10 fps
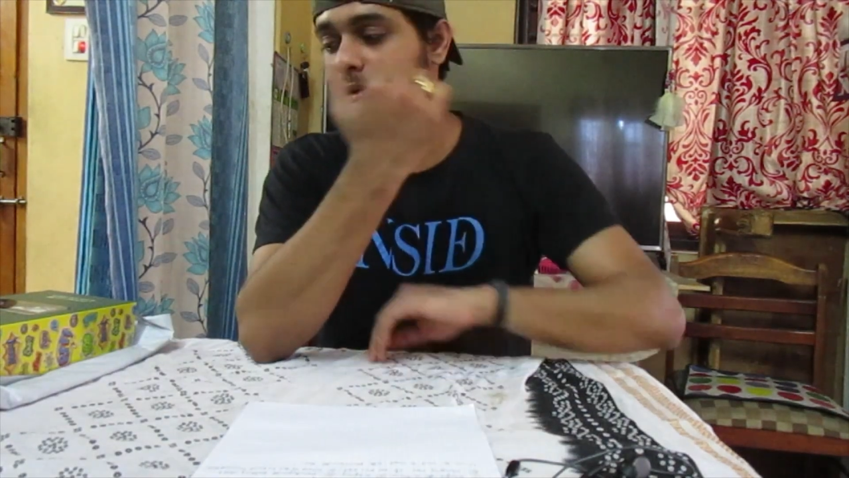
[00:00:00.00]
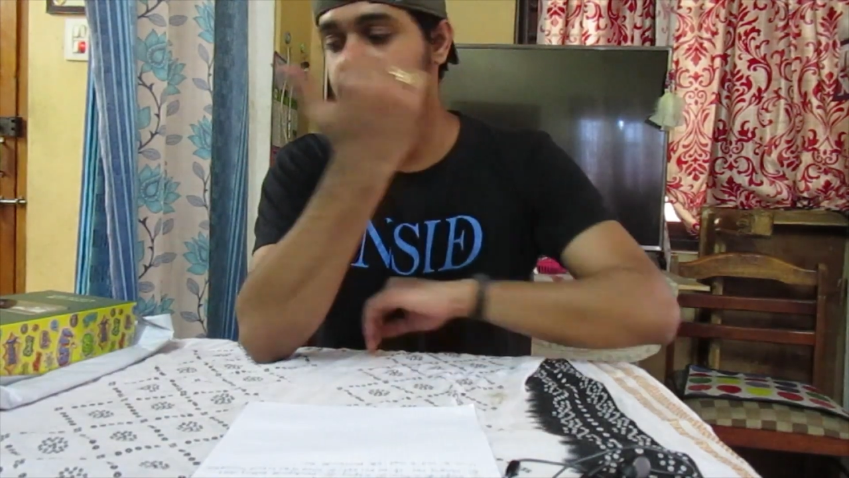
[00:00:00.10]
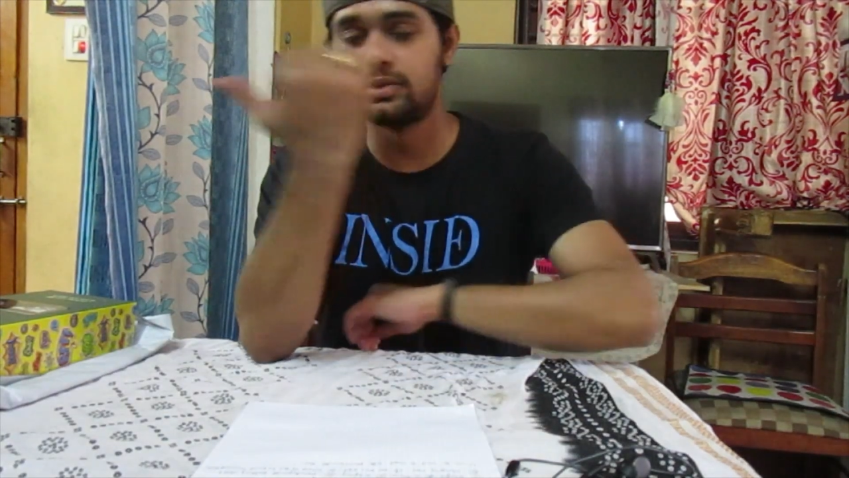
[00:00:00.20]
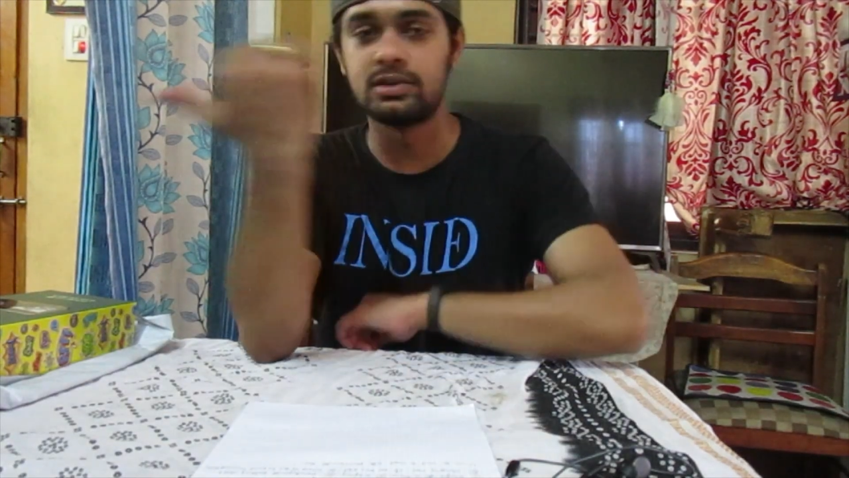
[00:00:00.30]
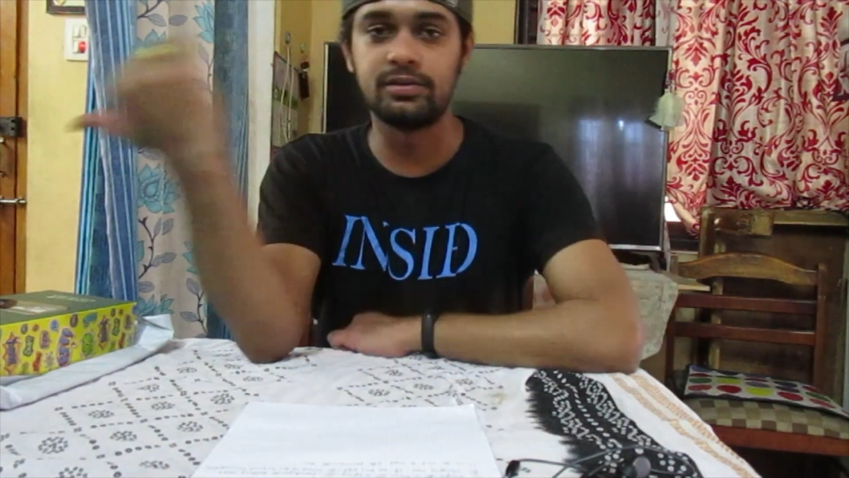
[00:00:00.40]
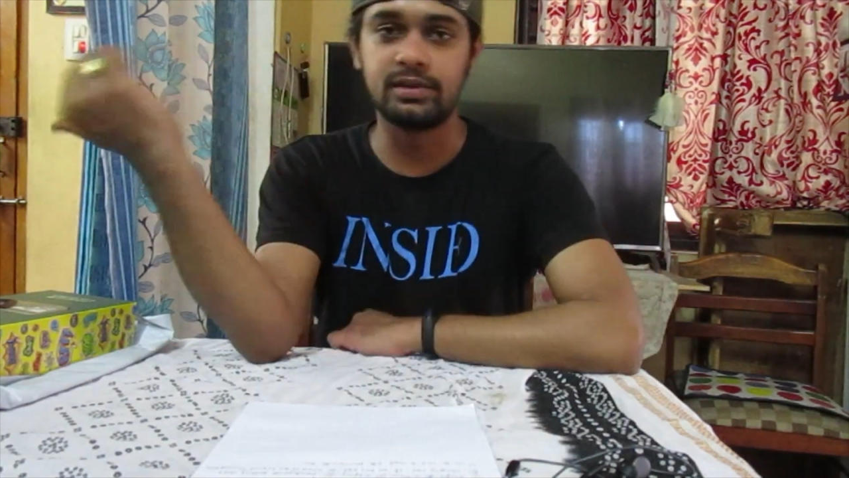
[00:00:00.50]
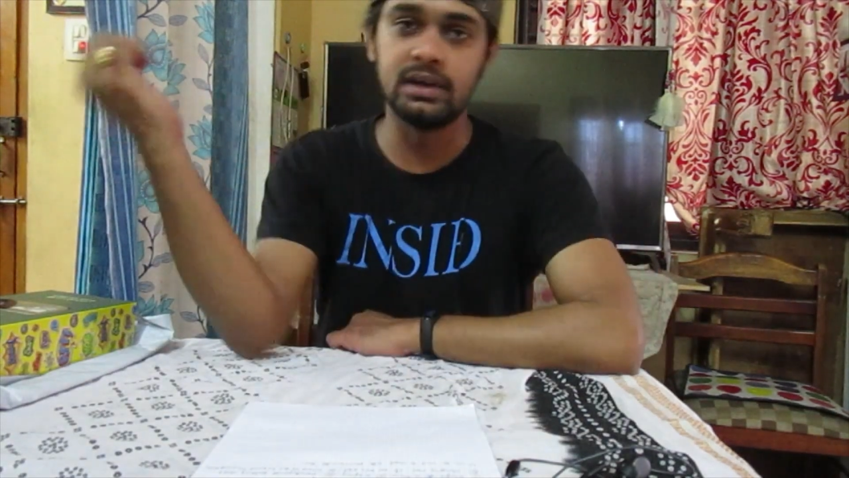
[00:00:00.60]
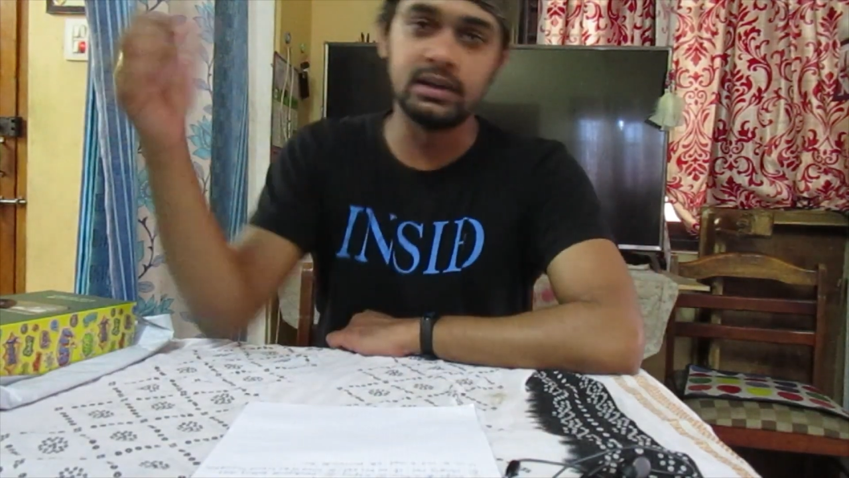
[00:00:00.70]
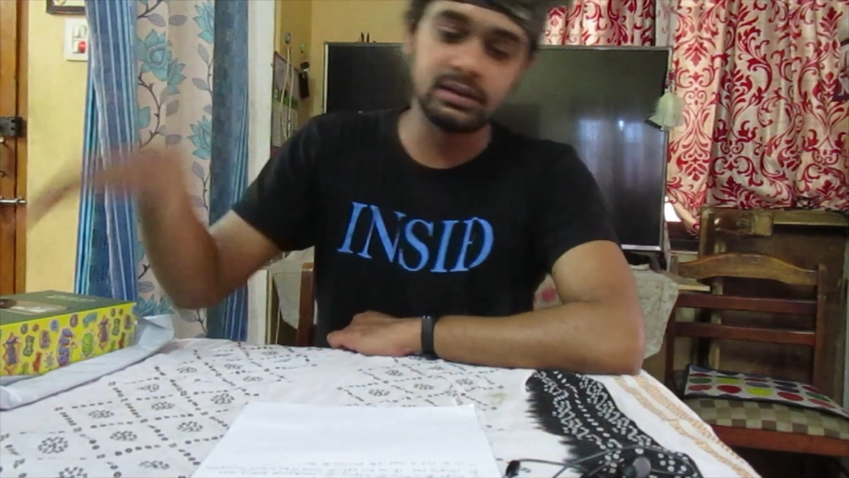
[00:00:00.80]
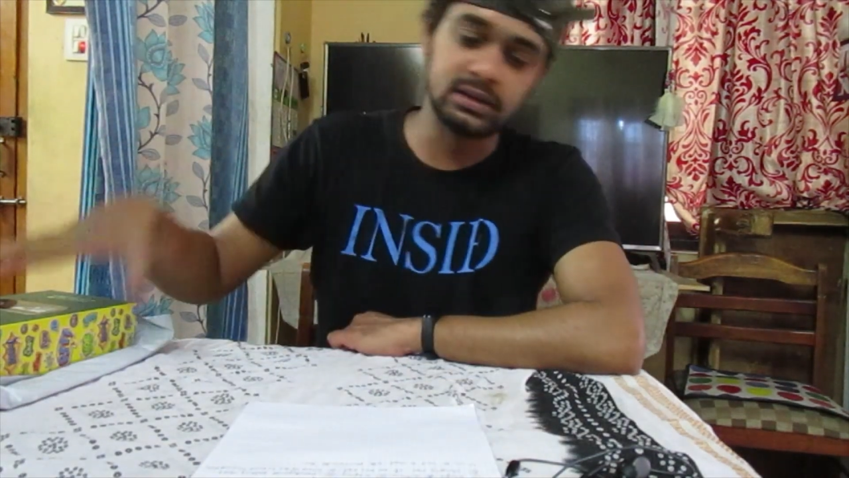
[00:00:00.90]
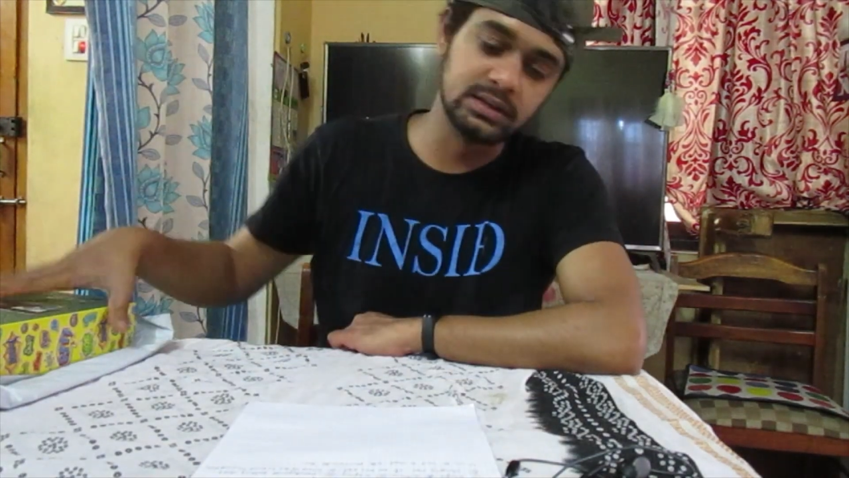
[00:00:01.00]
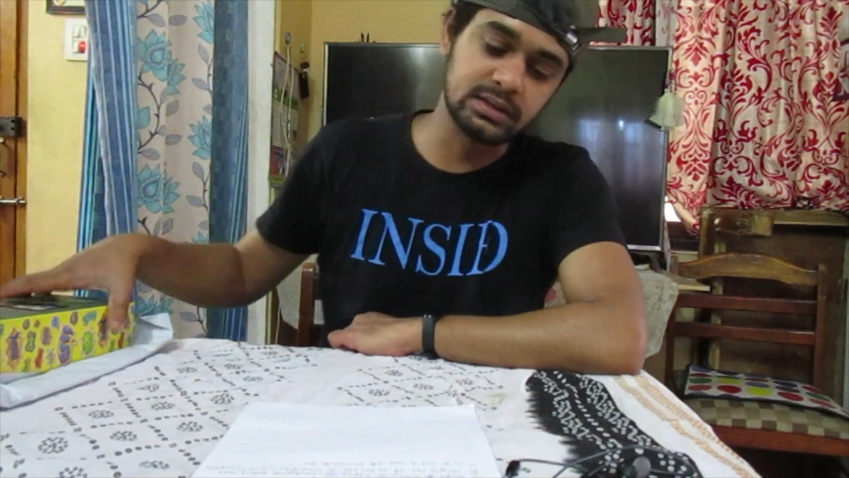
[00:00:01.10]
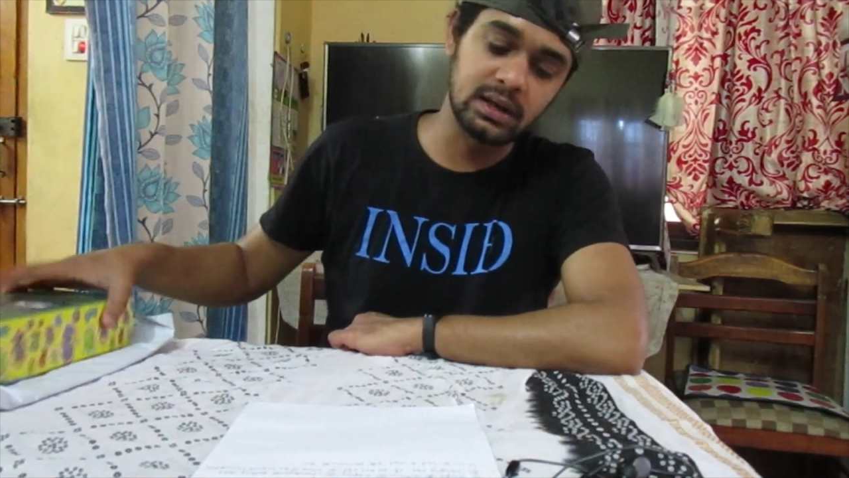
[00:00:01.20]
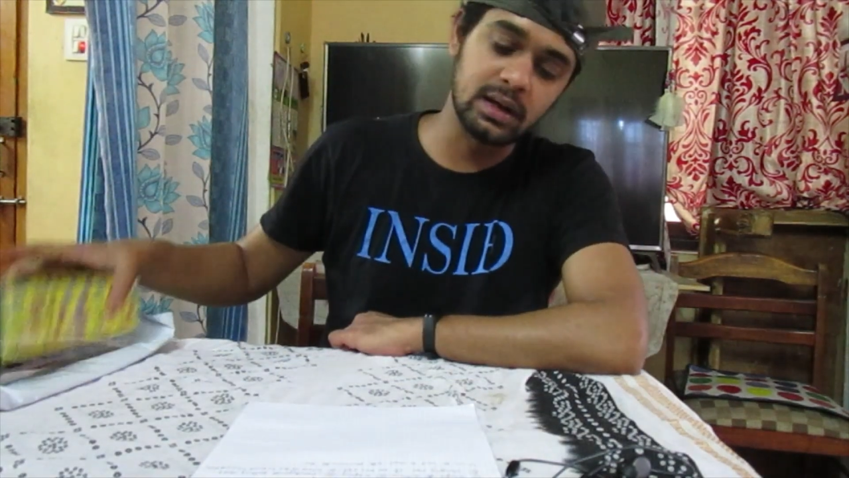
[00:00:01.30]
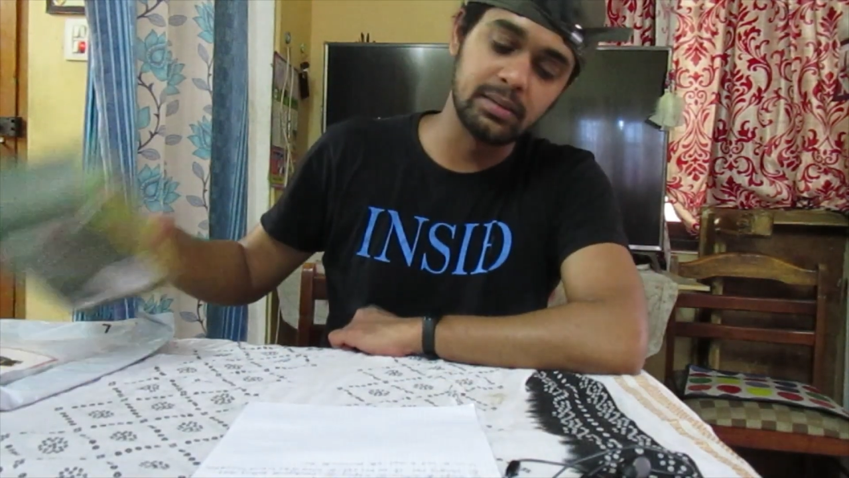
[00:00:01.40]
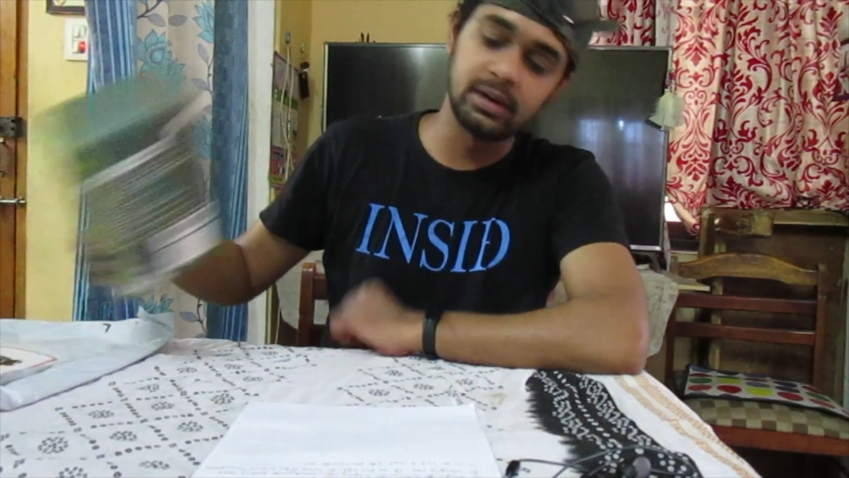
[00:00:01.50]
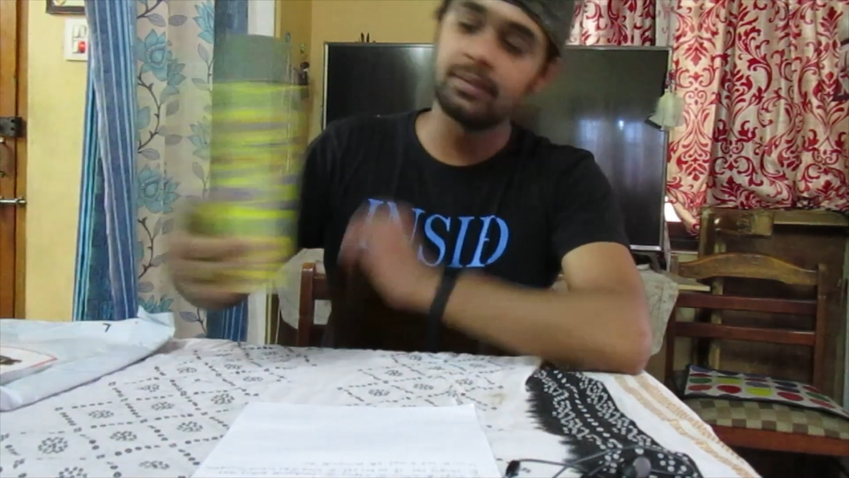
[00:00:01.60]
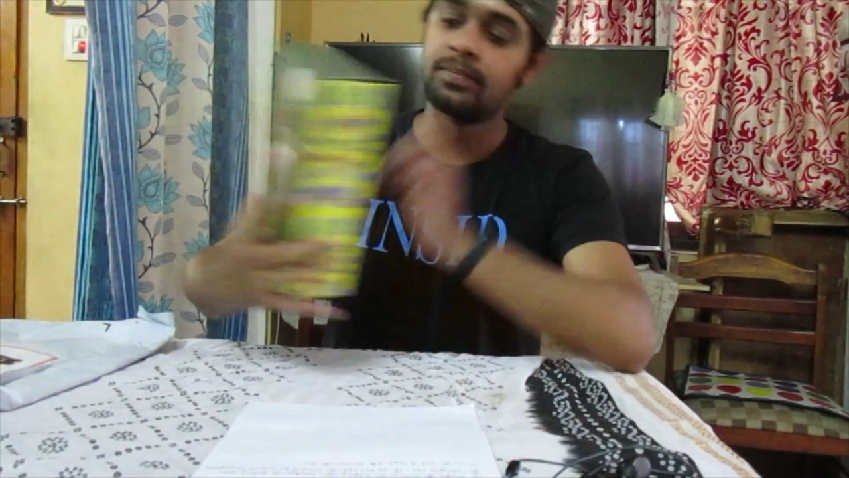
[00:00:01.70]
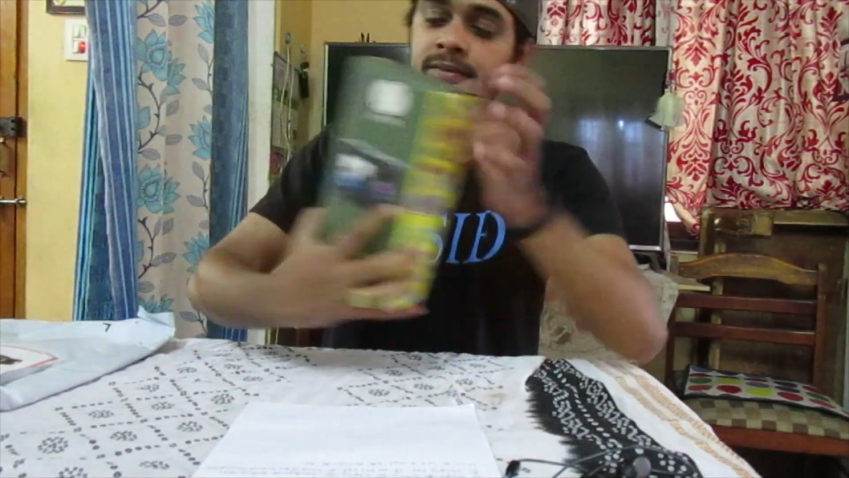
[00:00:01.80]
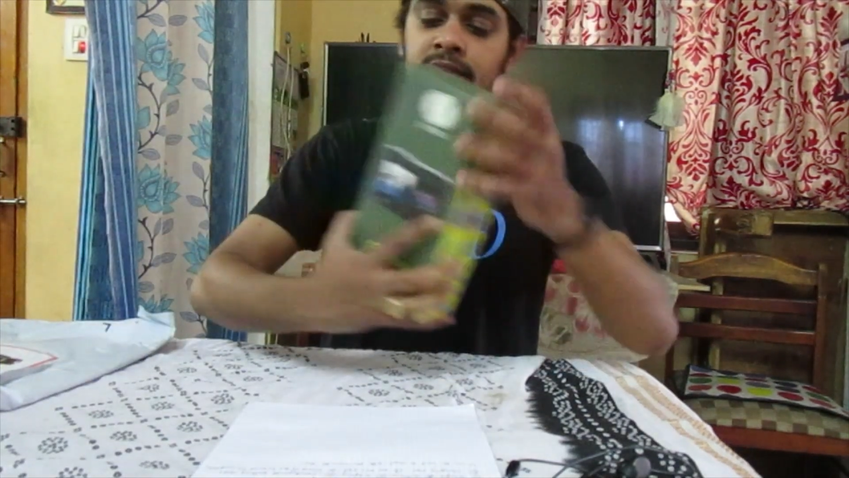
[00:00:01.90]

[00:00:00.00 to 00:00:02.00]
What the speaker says: purpose of getting this camera